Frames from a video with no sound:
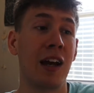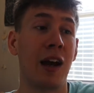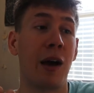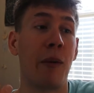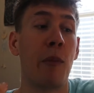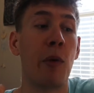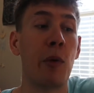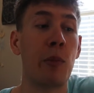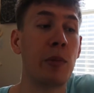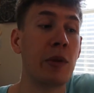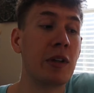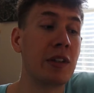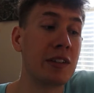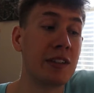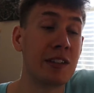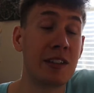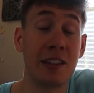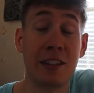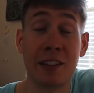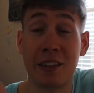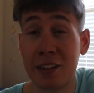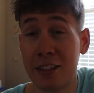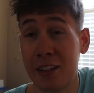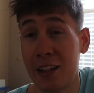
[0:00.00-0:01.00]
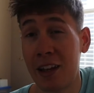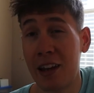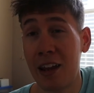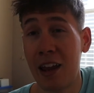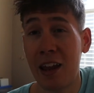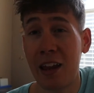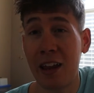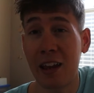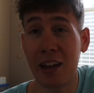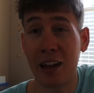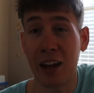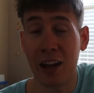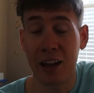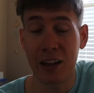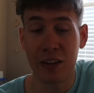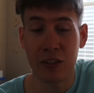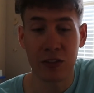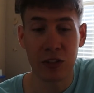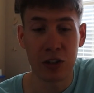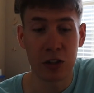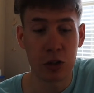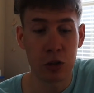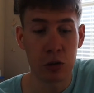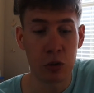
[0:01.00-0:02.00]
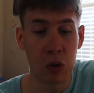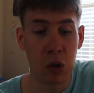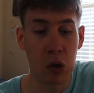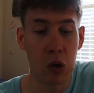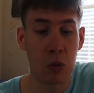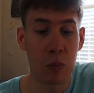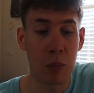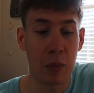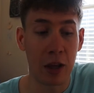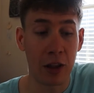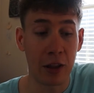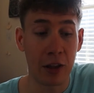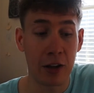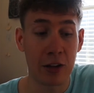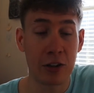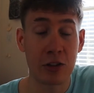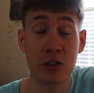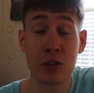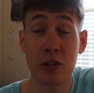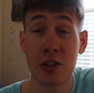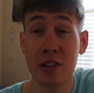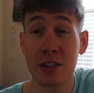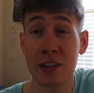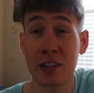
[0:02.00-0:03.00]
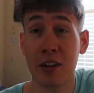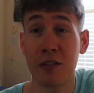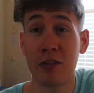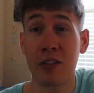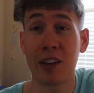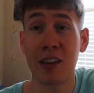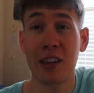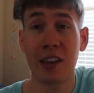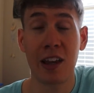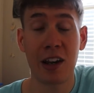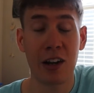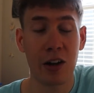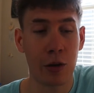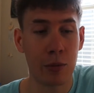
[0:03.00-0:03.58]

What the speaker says: I'm open since today. I have to do all my laundry and stuff like that.